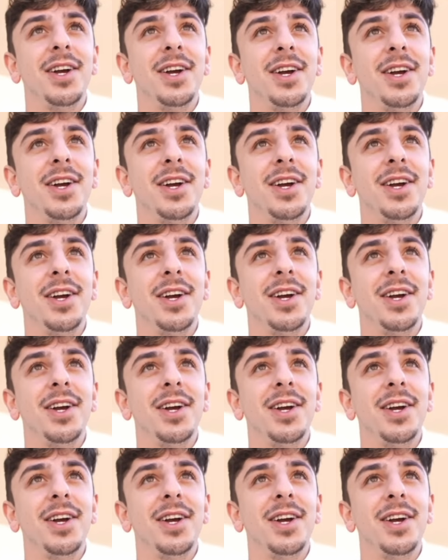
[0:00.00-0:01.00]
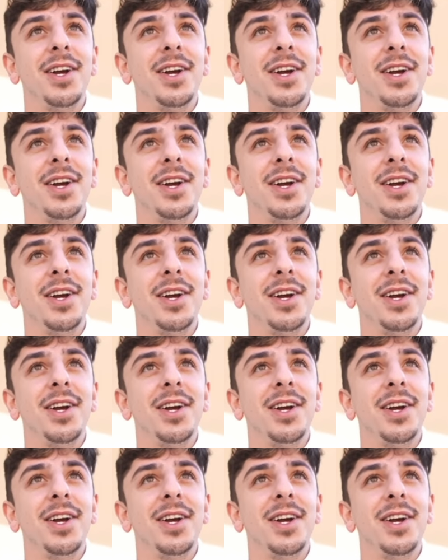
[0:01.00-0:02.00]

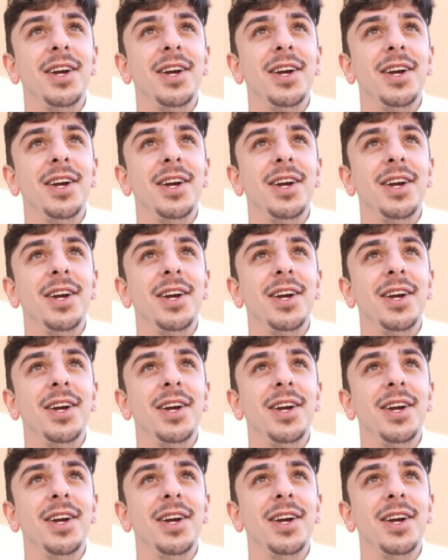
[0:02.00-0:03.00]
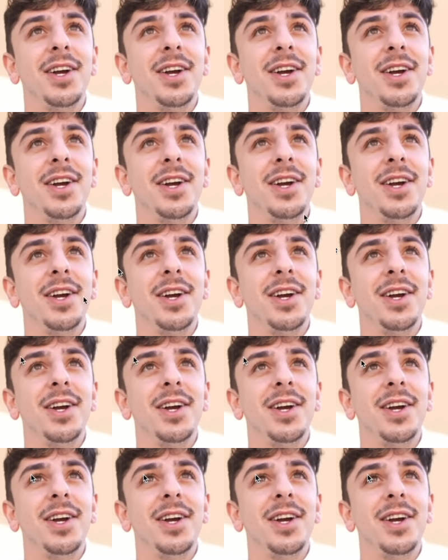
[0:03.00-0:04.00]

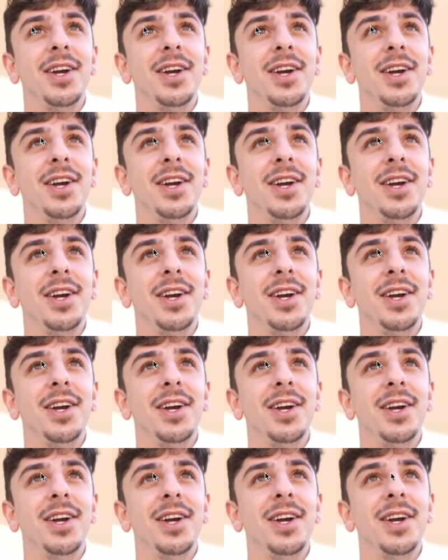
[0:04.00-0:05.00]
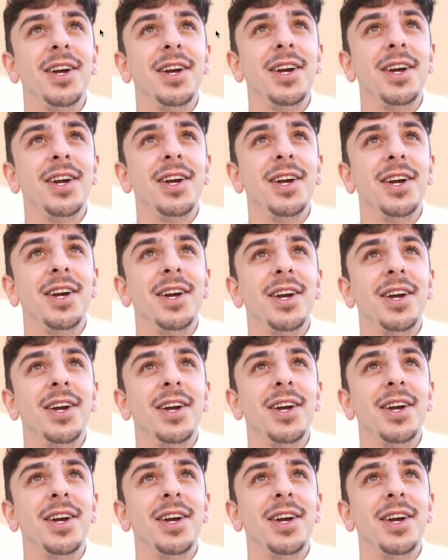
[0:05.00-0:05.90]
[no speech]